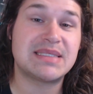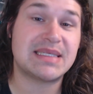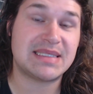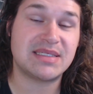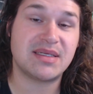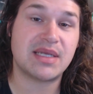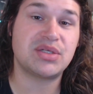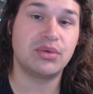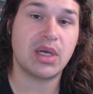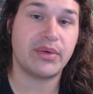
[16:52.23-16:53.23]
That's
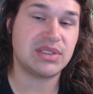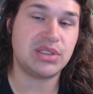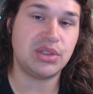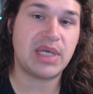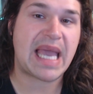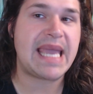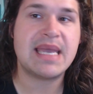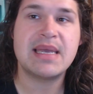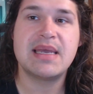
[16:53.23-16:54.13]
international going to UK.